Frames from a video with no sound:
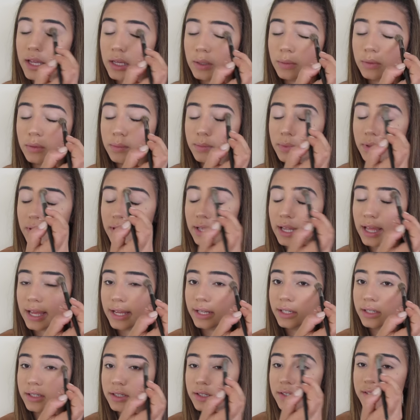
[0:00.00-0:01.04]
It will
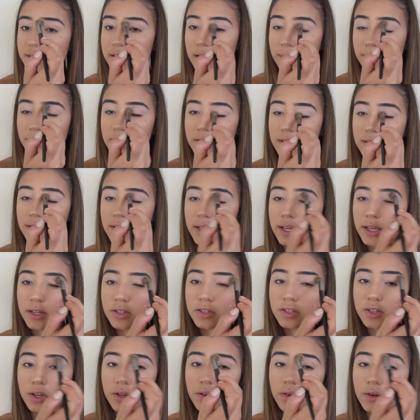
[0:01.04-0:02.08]
blend seamlessly.
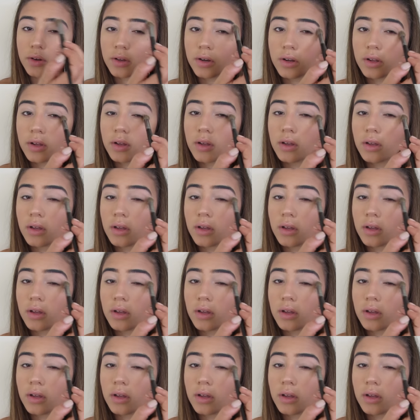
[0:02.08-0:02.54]
It's so good.